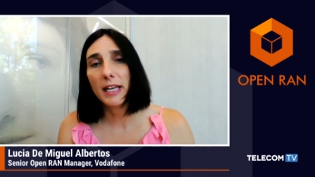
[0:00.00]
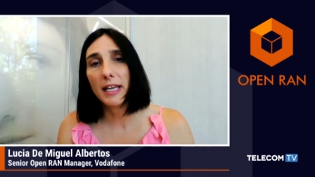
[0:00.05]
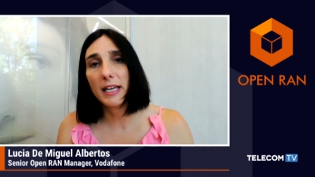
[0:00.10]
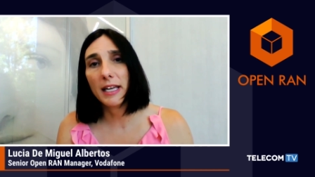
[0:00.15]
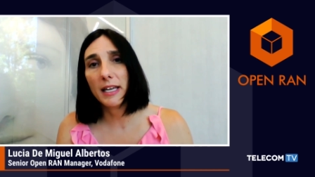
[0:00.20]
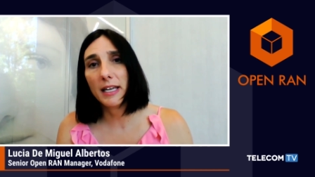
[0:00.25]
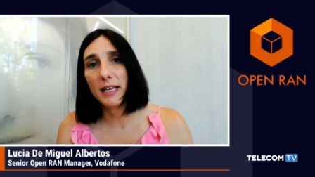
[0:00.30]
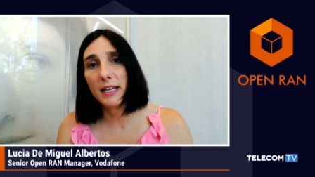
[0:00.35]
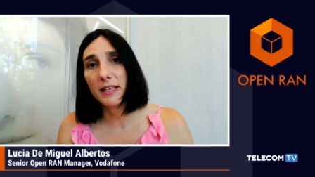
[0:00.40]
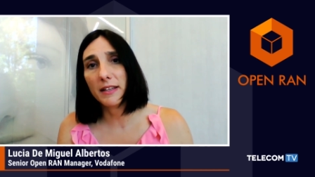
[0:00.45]

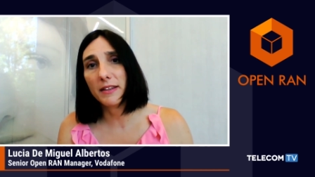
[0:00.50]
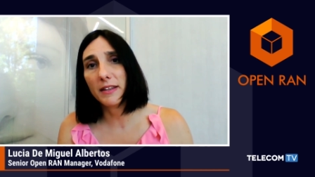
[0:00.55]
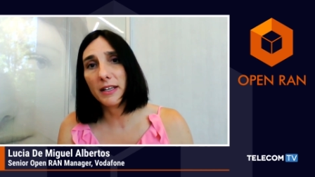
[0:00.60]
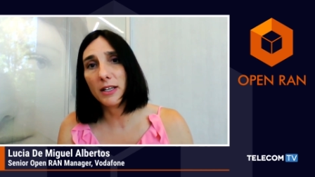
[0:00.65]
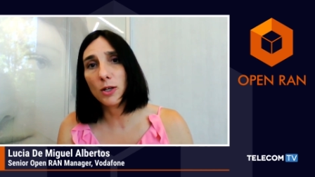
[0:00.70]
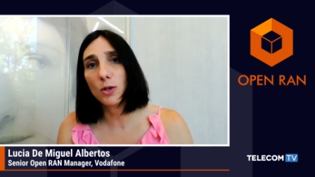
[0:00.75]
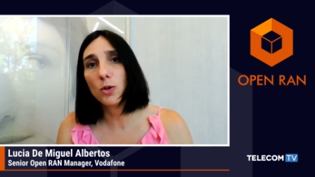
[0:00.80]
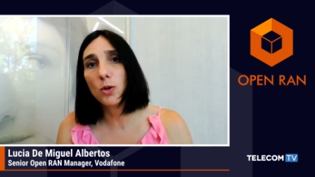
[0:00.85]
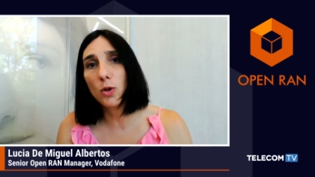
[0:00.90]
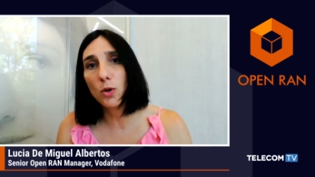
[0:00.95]

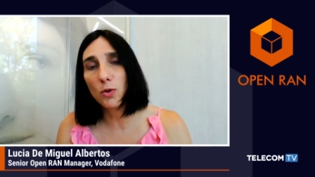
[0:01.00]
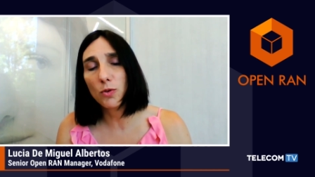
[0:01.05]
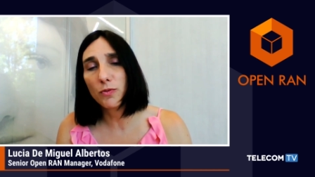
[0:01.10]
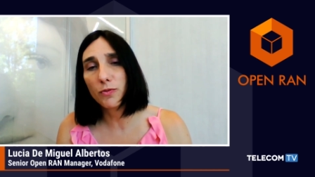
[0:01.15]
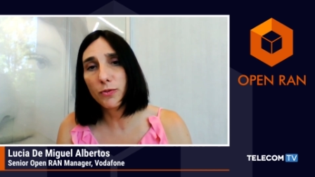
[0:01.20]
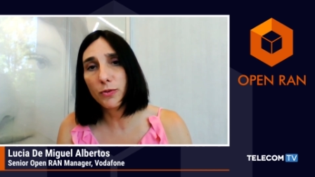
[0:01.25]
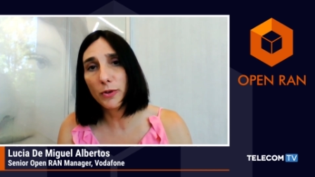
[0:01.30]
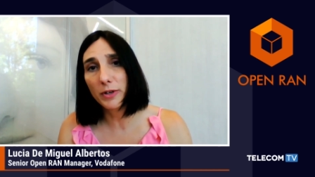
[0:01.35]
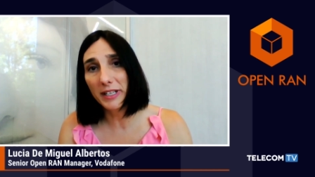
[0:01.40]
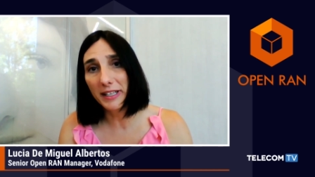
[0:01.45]
they
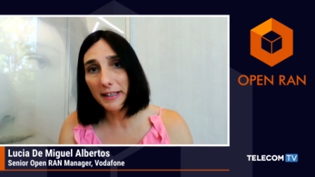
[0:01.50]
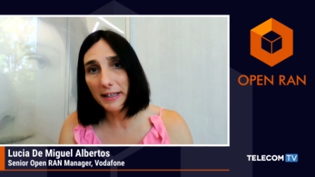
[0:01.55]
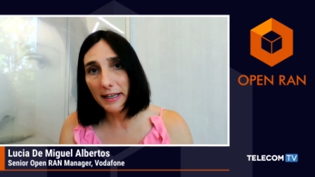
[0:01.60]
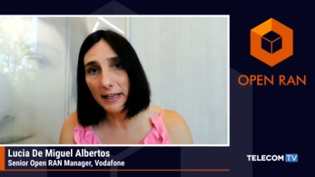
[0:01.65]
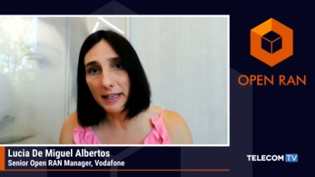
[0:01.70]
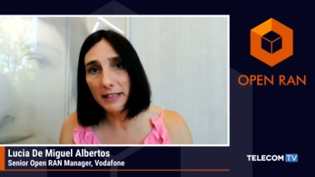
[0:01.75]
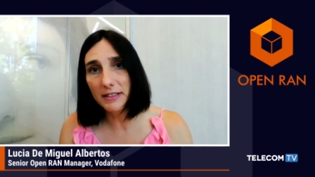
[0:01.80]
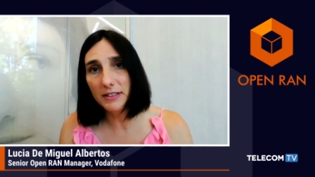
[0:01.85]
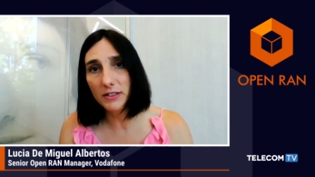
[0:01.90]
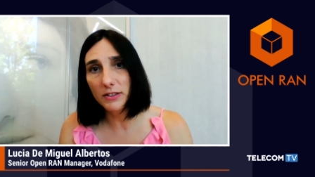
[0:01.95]
go for a
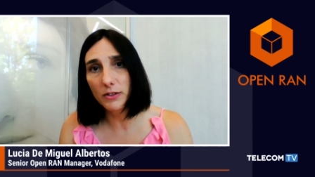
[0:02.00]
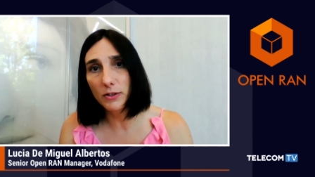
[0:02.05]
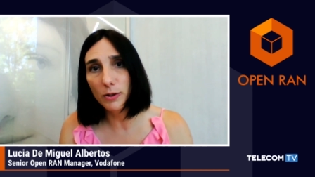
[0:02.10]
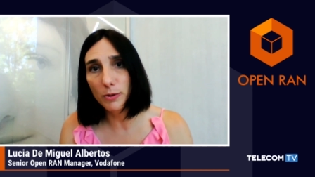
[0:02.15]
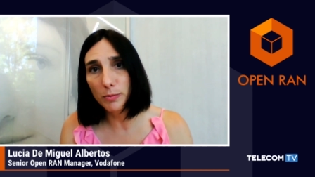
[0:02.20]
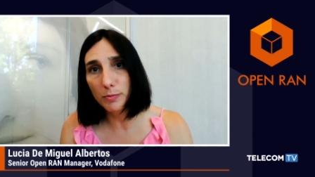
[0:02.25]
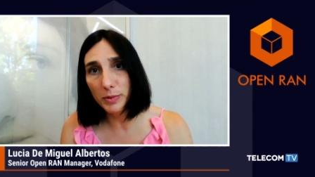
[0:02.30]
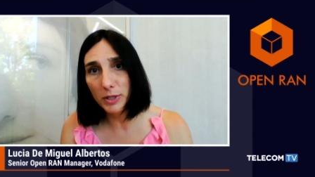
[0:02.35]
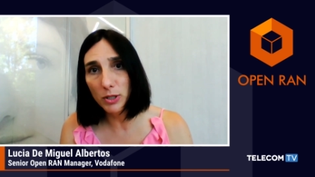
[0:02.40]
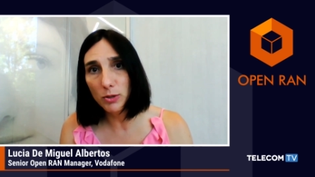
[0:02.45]

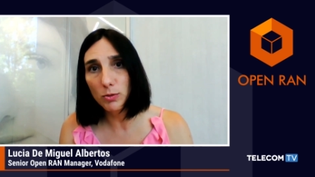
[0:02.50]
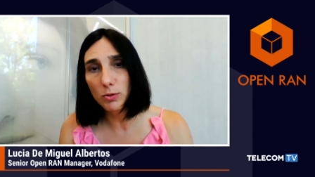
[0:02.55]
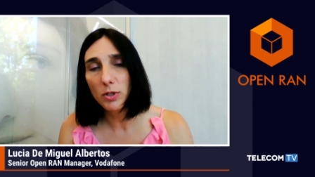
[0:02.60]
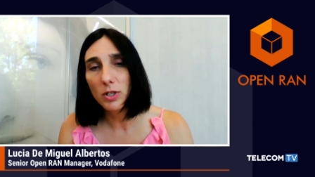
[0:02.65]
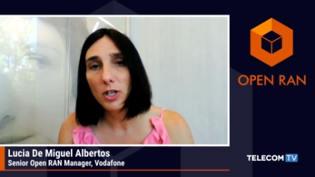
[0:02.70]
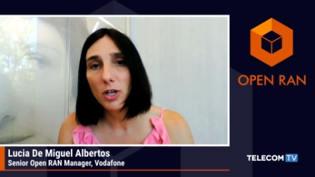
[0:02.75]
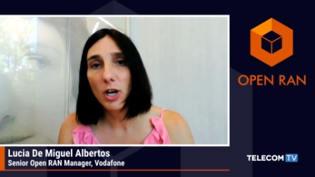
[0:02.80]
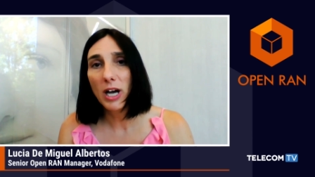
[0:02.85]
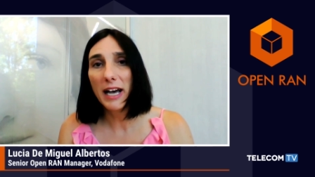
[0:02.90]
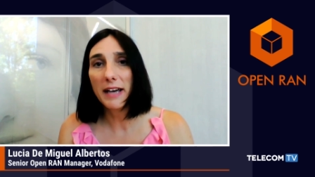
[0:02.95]
cluster
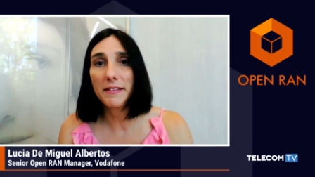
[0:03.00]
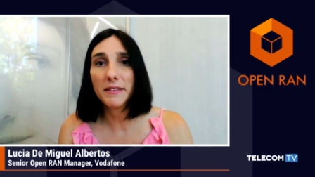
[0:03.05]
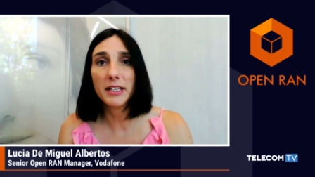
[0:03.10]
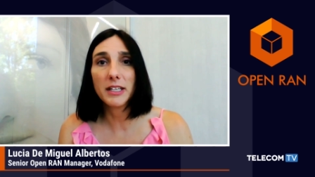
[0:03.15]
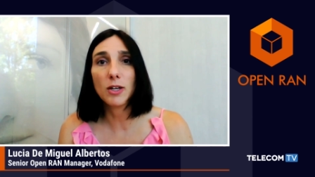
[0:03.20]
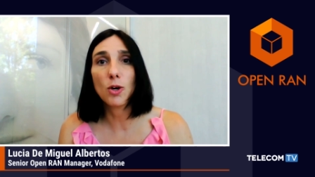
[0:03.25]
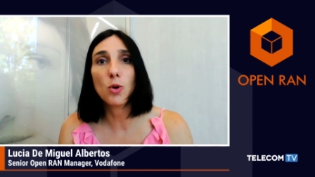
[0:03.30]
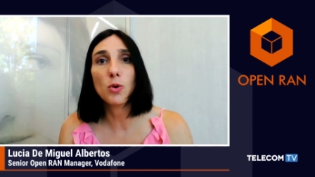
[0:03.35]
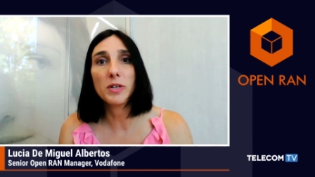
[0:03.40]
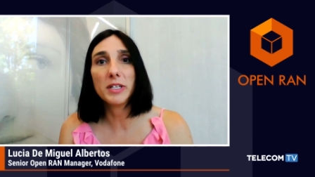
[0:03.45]
view and
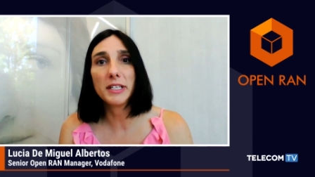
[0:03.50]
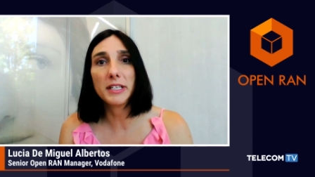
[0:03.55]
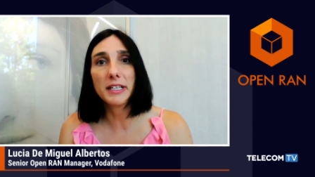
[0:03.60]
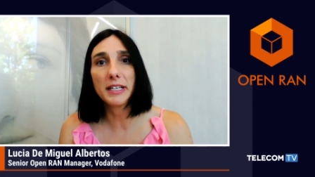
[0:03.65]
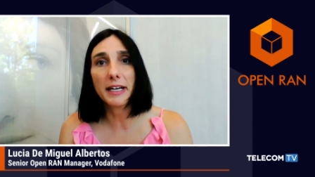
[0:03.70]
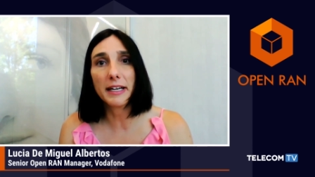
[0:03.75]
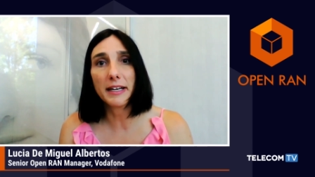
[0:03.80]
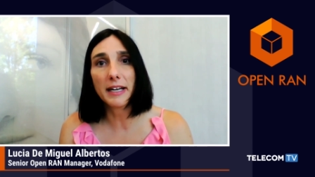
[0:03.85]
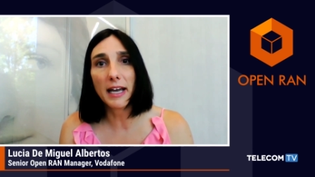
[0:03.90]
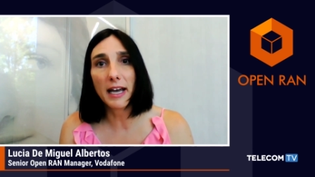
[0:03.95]
they only
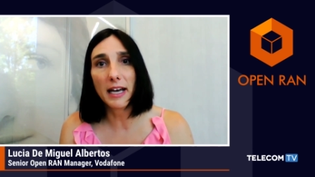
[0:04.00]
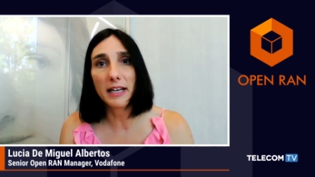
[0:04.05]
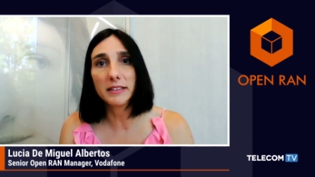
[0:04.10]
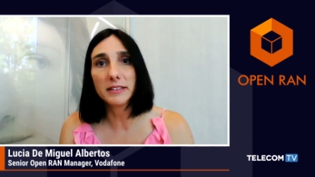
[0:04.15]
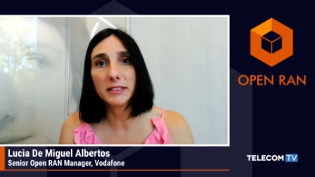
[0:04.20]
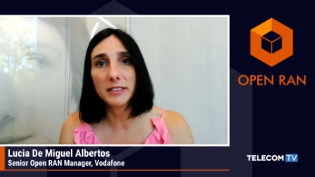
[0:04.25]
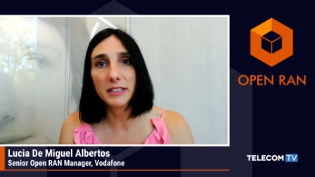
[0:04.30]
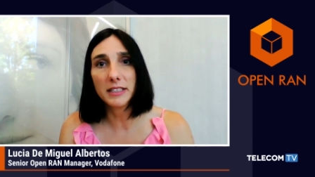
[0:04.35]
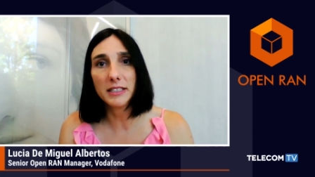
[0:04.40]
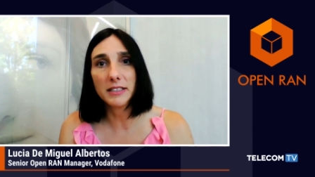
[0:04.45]
can
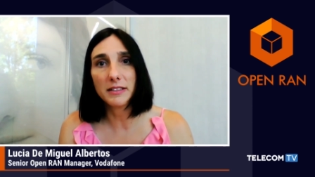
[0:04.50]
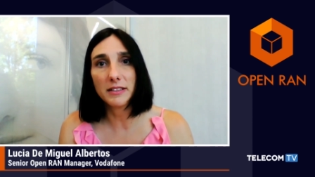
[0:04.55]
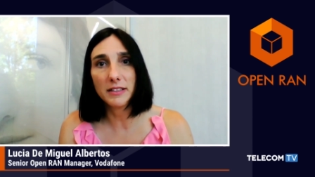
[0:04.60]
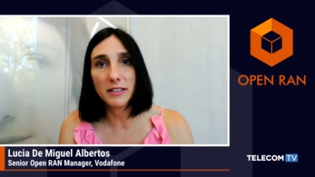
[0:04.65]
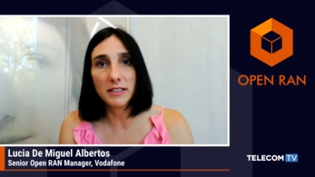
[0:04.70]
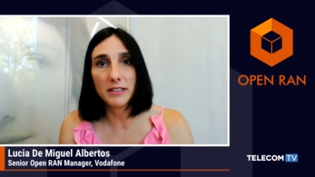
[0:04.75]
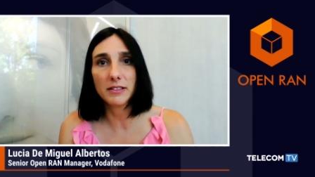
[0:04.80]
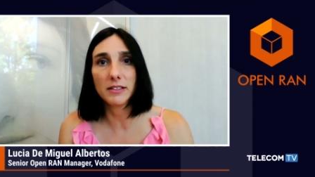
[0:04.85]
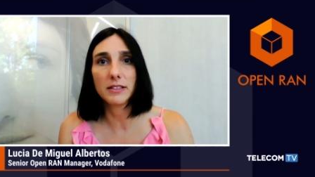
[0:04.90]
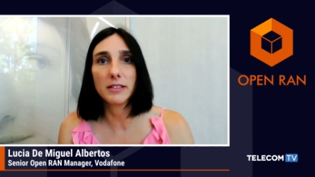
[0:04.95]
add in
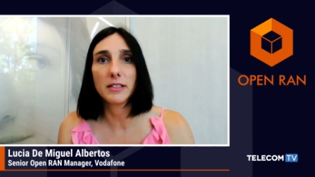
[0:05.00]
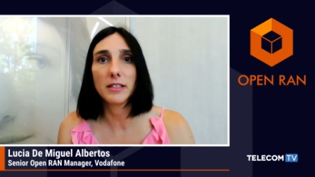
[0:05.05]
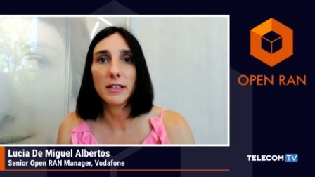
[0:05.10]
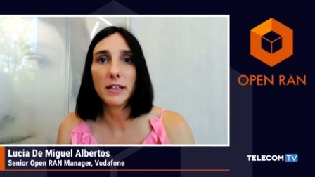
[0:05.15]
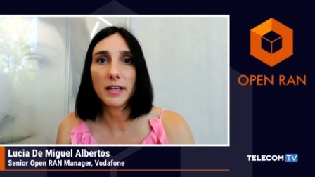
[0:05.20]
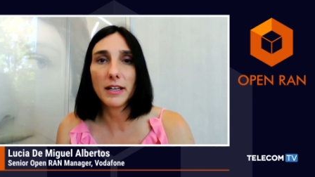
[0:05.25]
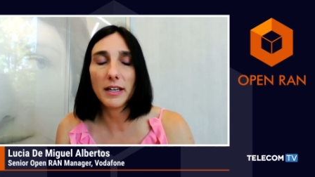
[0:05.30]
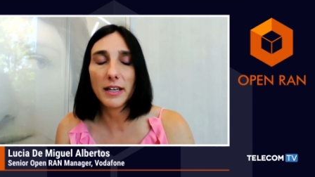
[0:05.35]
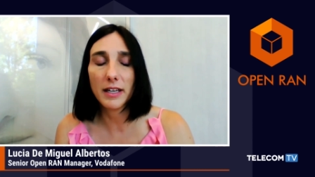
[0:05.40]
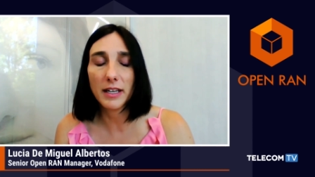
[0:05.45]
this
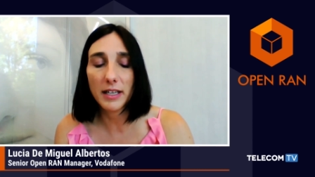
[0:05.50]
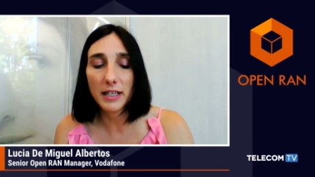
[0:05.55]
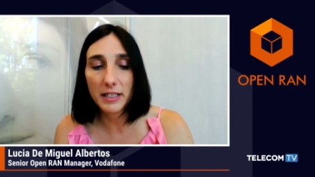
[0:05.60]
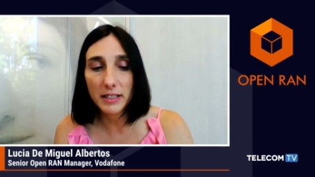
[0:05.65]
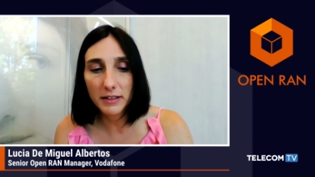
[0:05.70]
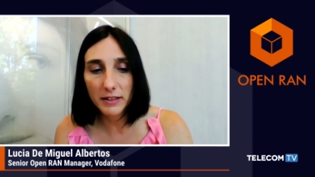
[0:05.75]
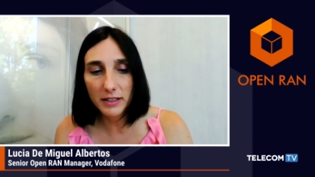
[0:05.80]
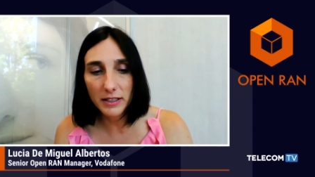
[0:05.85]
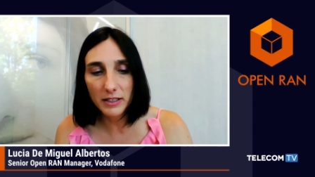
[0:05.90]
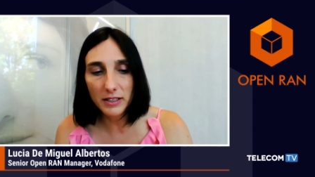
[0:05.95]
uh,
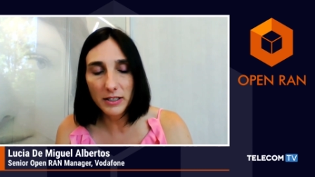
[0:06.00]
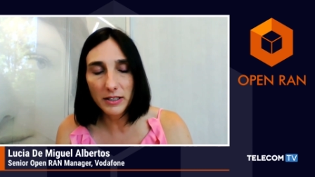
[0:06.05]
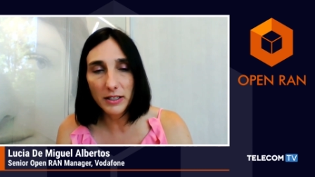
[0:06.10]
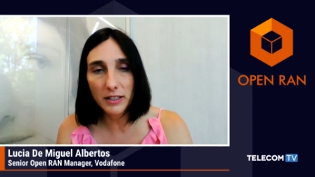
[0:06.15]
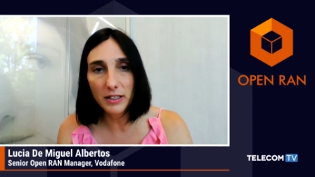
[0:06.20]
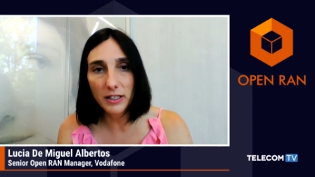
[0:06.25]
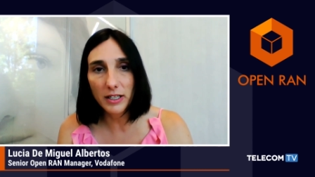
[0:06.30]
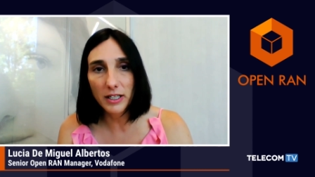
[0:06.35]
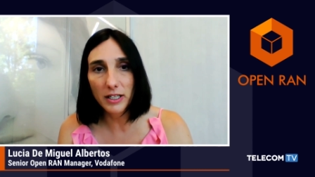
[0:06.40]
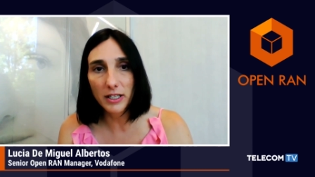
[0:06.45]
in these
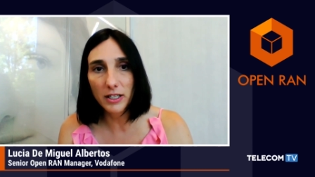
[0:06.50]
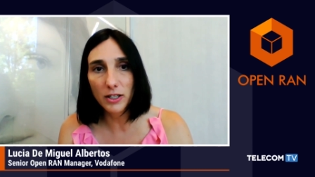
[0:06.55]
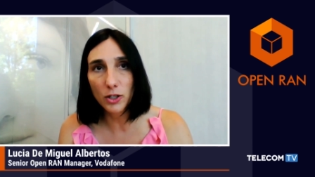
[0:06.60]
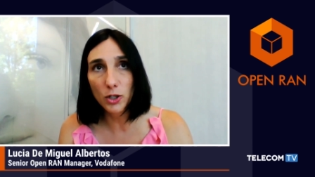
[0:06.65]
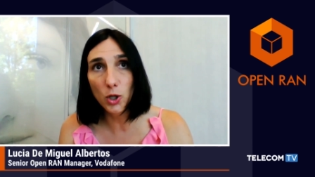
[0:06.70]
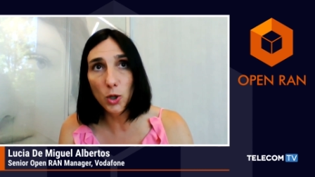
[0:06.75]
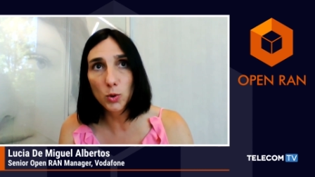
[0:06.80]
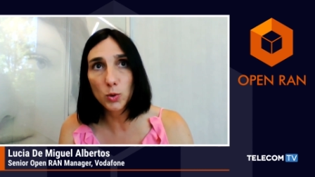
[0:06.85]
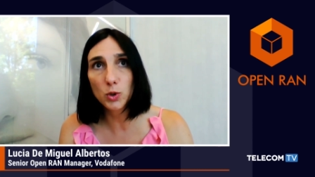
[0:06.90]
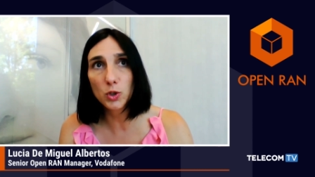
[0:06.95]
uh,
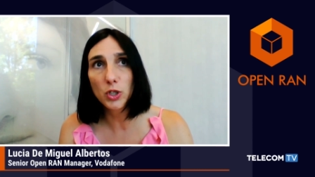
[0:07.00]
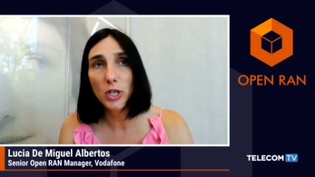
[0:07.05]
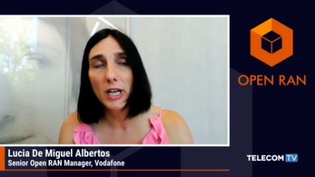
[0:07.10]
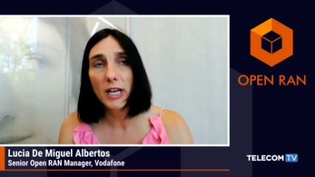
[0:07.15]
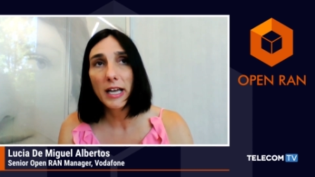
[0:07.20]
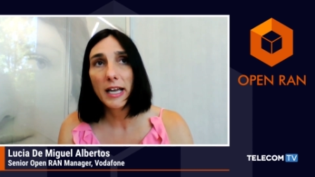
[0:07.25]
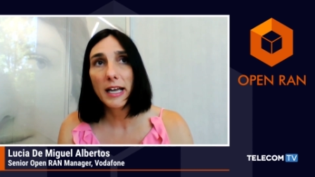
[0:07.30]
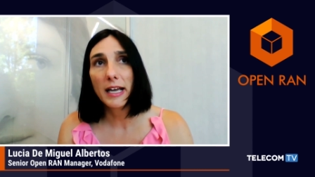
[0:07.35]
nodes.